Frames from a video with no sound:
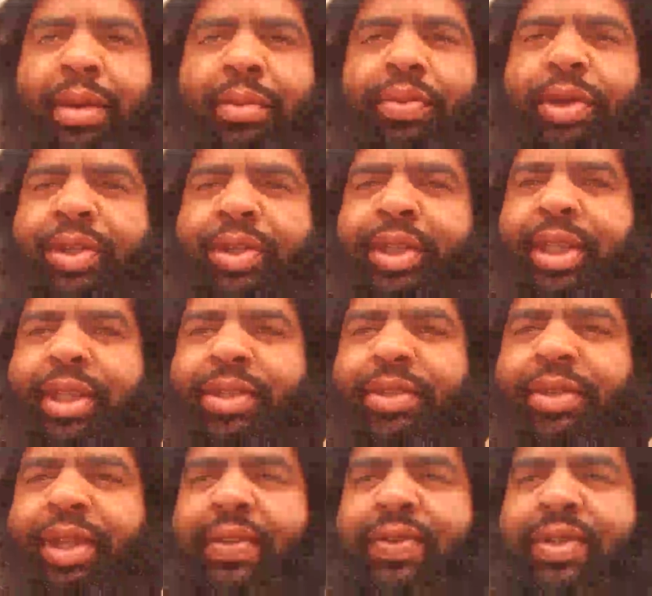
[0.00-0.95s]
presently in the
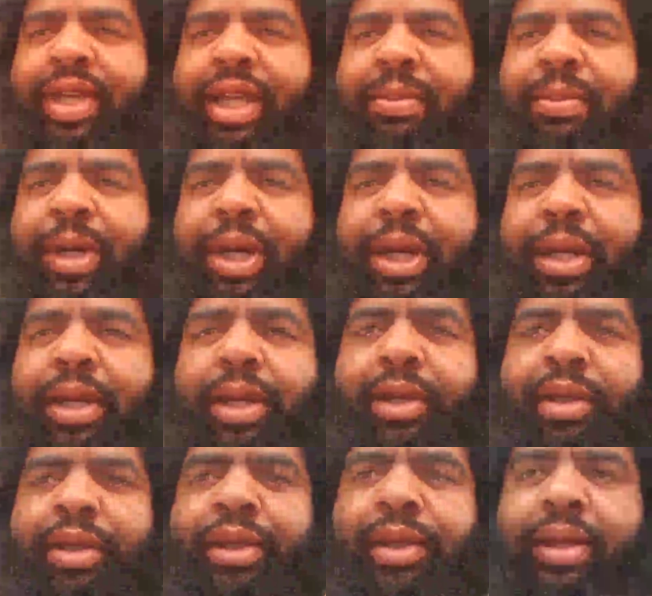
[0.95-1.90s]
city of Santa
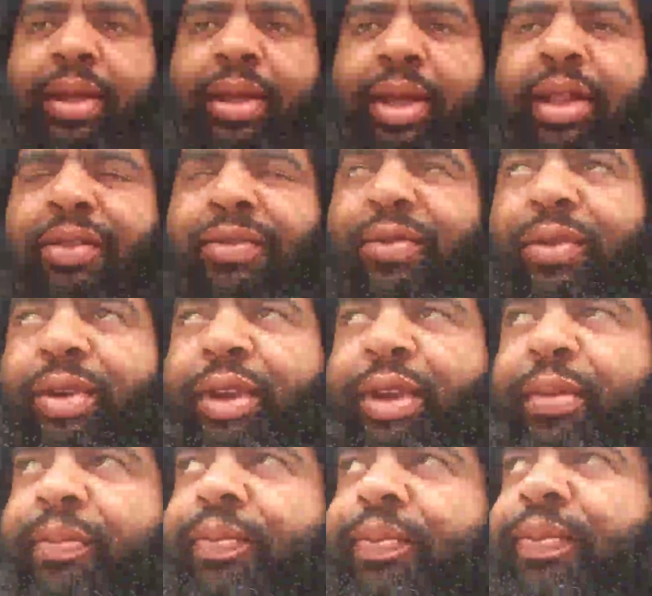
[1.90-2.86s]
Monica,
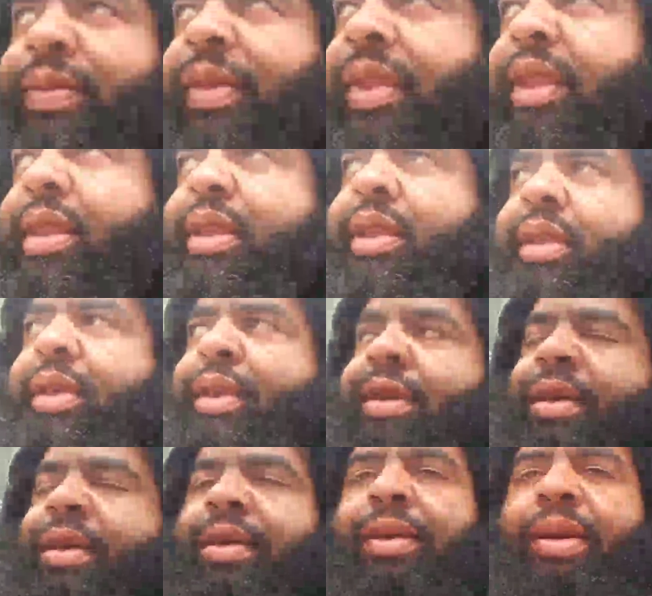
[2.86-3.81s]
California.
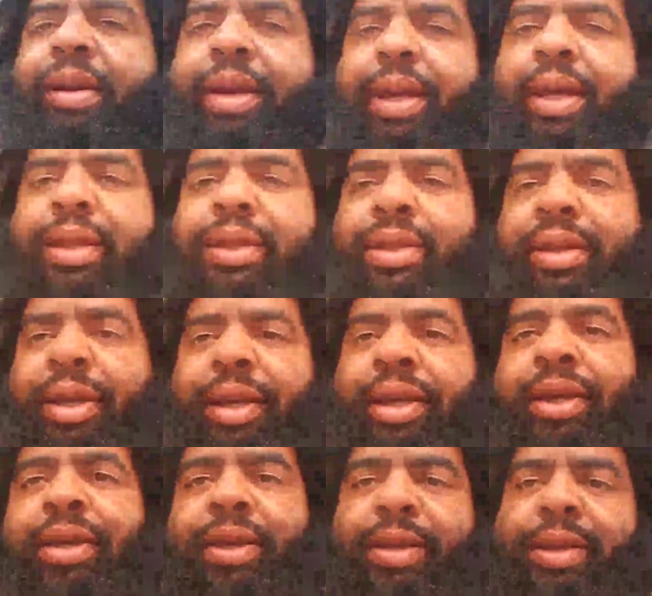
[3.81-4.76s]
And
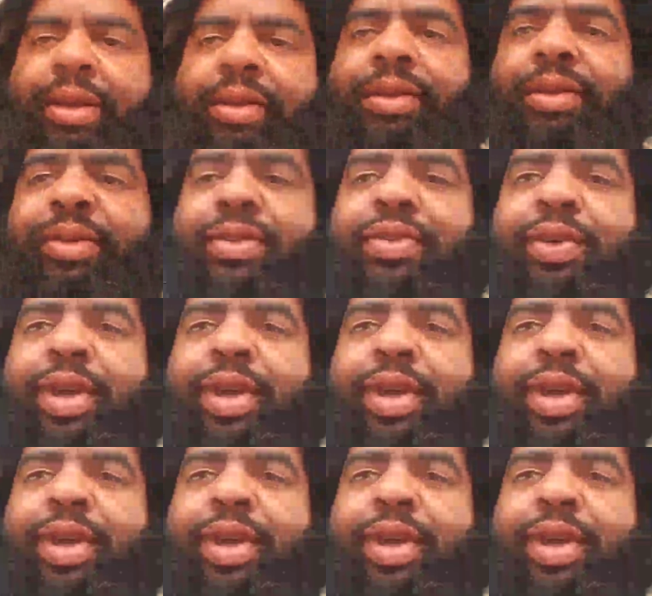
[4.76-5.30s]
so